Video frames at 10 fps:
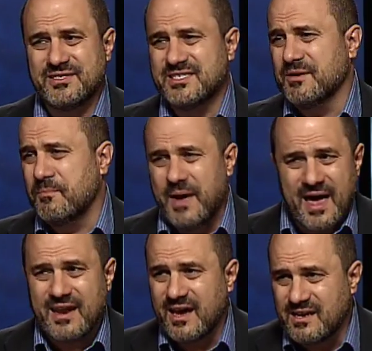it's a
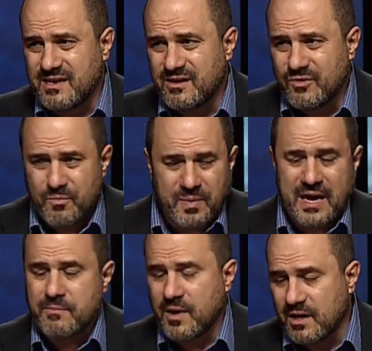bad idea or
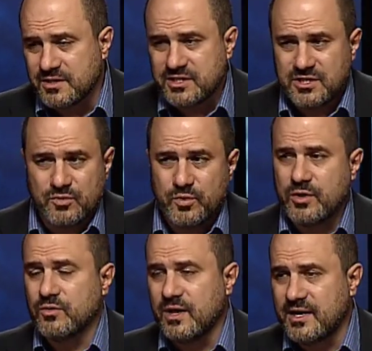bad policy and we
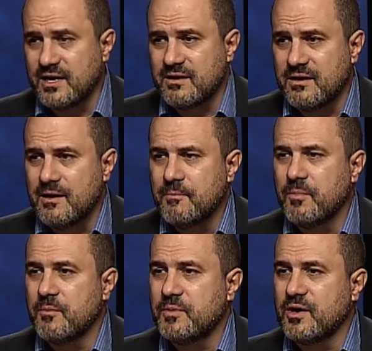don't like it,
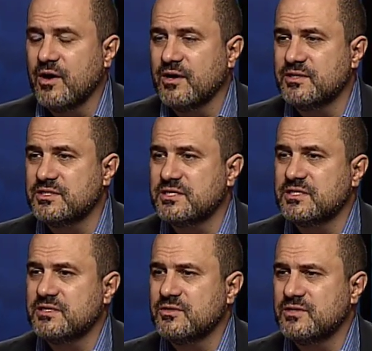but because
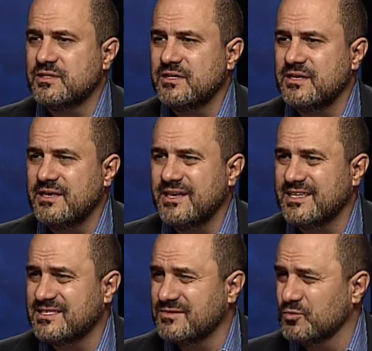
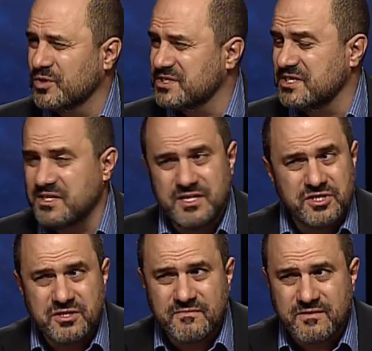it was an
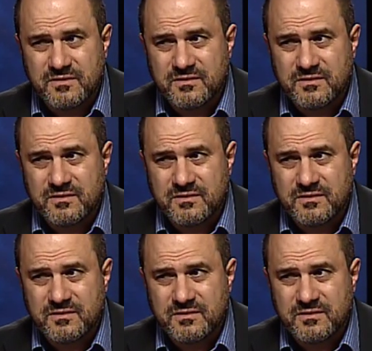initiative?